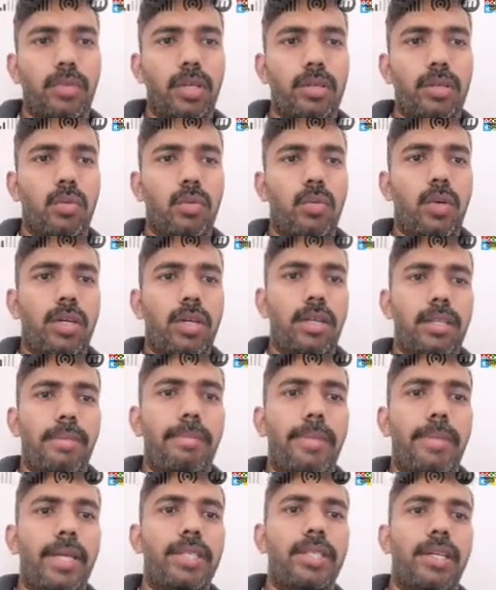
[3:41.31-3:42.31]
So what are the
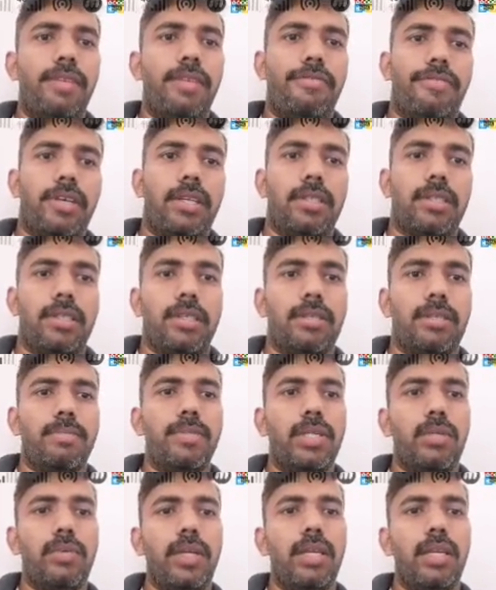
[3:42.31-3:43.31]
major differences
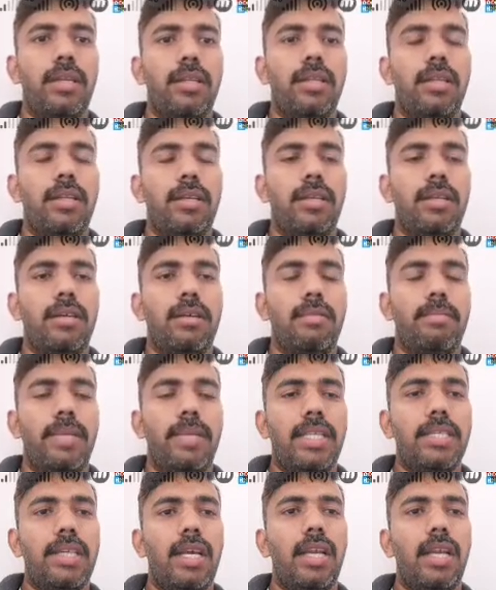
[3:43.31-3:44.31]
between,
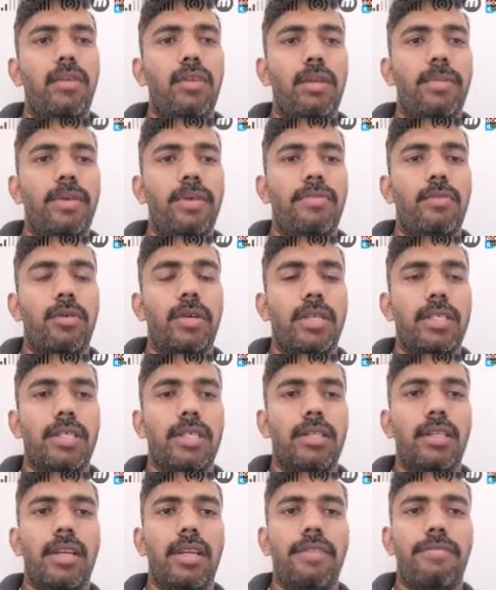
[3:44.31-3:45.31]
basically we'll be
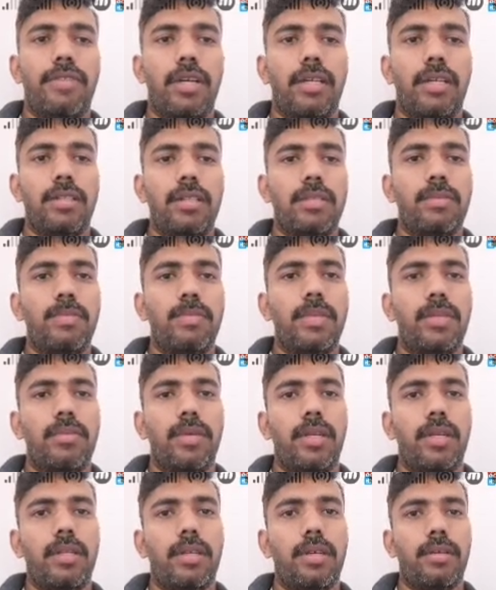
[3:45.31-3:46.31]
focusing the differences
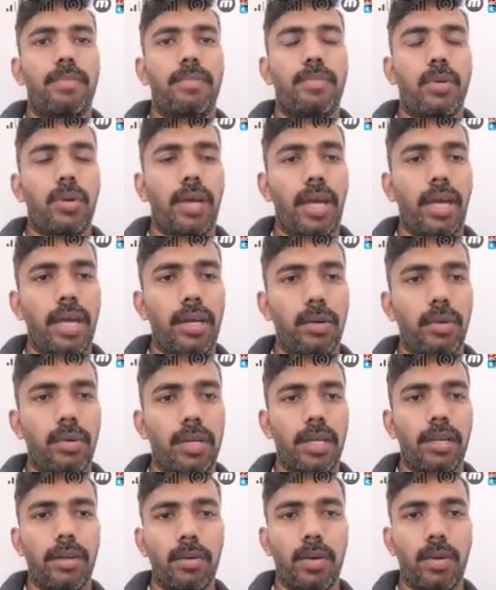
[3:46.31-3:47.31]
between the prokaryote
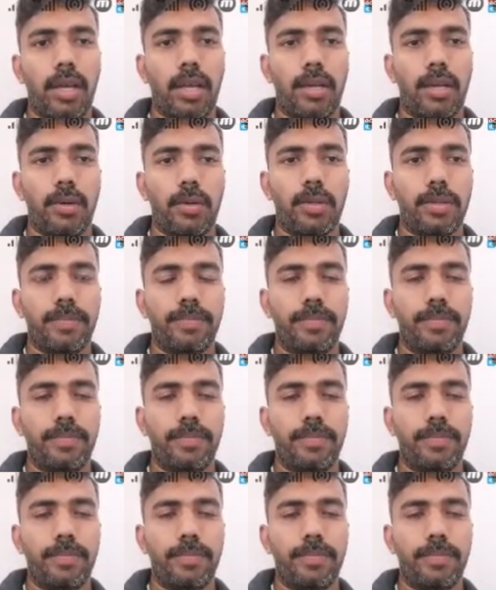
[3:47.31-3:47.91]
and eukaryote.